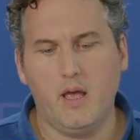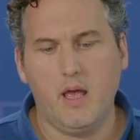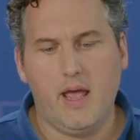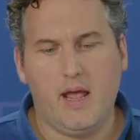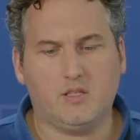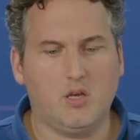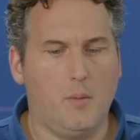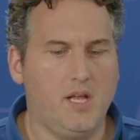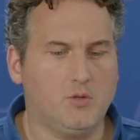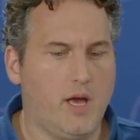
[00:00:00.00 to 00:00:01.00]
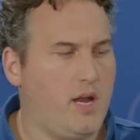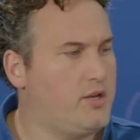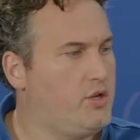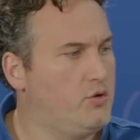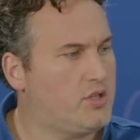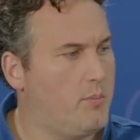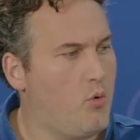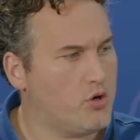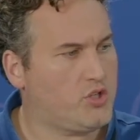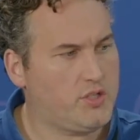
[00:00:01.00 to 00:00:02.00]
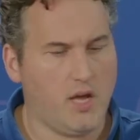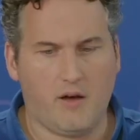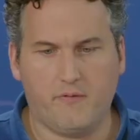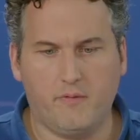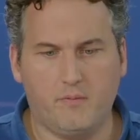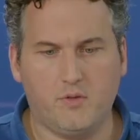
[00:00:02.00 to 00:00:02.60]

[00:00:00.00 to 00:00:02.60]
And so it means we got to do some more stuff